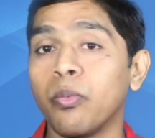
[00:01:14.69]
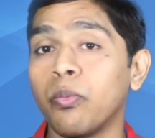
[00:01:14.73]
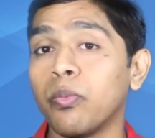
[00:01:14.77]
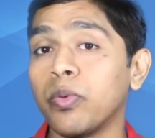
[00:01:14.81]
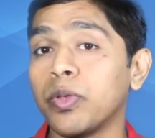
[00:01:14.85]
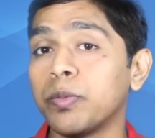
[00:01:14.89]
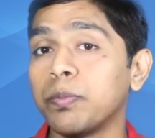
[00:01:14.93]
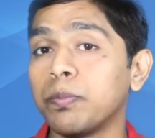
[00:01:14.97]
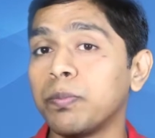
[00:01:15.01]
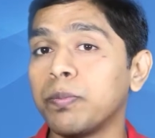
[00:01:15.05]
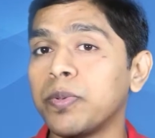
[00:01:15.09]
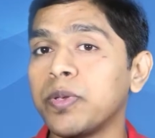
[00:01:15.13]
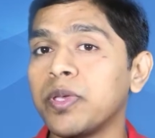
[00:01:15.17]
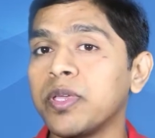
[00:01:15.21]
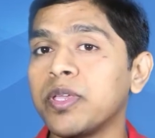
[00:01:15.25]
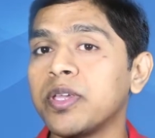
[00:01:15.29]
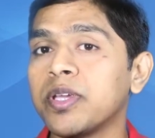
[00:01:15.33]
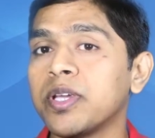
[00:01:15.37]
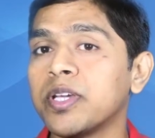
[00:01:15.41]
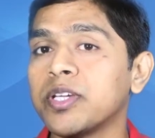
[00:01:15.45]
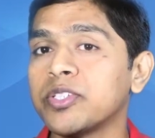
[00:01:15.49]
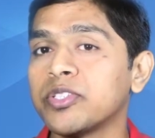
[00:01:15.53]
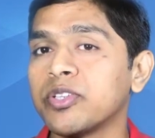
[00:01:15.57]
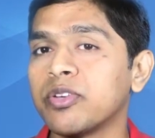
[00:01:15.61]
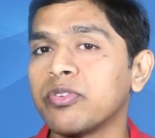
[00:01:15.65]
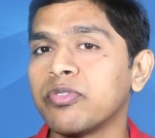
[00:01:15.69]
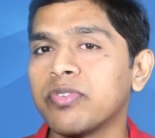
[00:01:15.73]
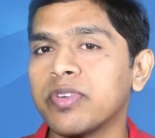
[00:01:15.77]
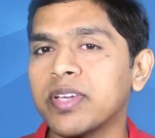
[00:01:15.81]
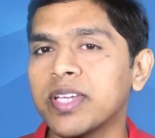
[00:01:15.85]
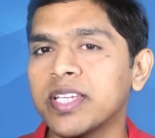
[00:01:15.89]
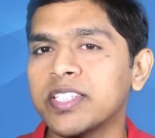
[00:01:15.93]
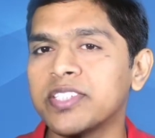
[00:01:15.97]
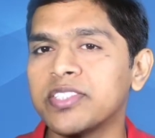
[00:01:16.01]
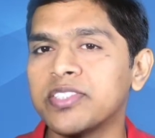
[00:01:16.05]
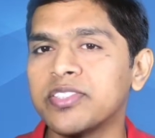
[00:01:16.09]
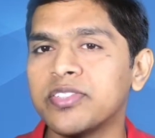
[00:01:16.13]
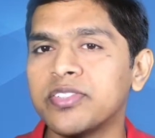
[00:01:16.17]
with periods of
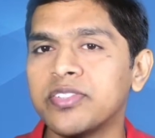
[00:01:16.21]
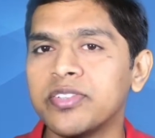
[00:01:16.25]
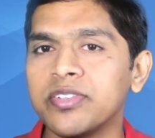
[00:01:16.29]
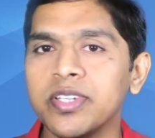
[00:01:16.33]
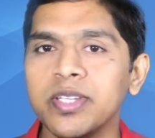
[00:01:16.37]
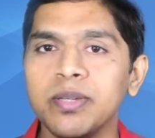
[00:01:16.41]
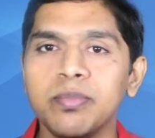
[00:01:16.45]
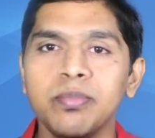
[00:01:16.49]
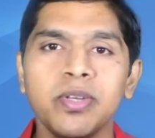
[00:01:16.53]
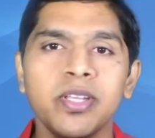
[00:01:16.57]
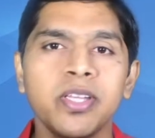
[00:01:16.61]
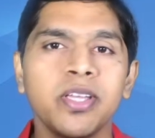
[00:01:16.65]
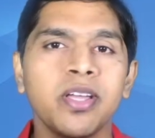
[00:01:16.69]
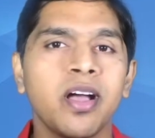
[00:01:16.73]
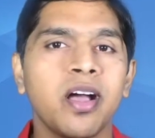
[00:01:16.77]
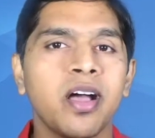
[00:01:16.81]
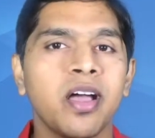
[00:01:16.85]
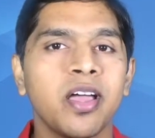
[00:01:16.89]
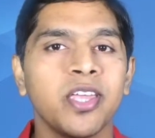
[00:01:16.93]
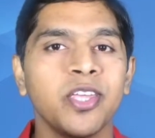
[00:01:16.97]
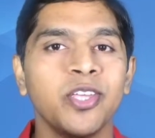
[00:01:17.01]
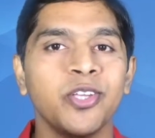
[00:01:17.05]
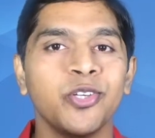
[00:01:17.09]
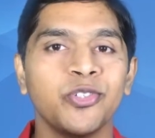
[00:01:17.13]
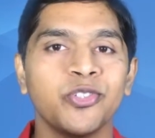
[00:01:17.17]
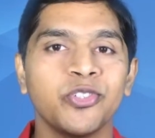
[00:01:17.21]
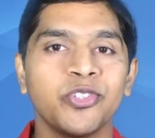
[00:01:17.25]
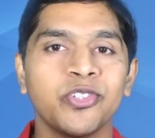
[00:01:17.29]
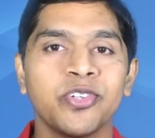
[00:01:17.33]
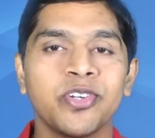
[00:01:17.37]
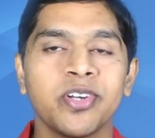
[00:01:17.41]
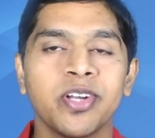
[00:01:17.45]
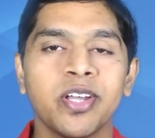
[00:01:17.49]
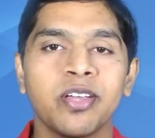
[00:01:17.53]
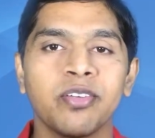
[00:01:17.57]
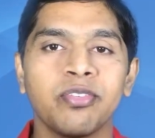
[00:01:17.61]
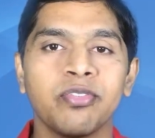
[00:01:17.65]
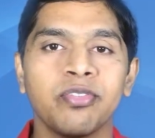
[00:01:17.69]
extremely high user
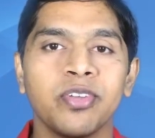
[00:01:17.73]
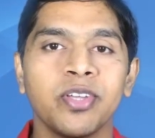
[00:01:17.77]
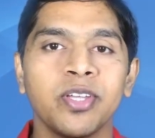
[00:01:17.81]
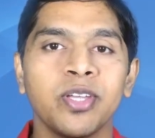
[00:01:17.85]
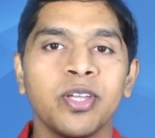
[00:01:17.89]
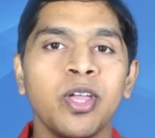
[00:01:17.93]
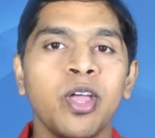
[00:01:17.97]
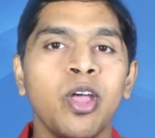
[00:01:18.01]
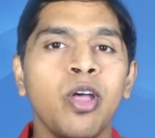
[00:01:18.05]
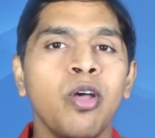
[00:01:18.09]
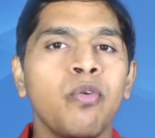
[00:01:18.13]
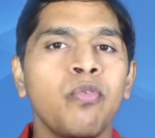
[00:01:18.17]
traffic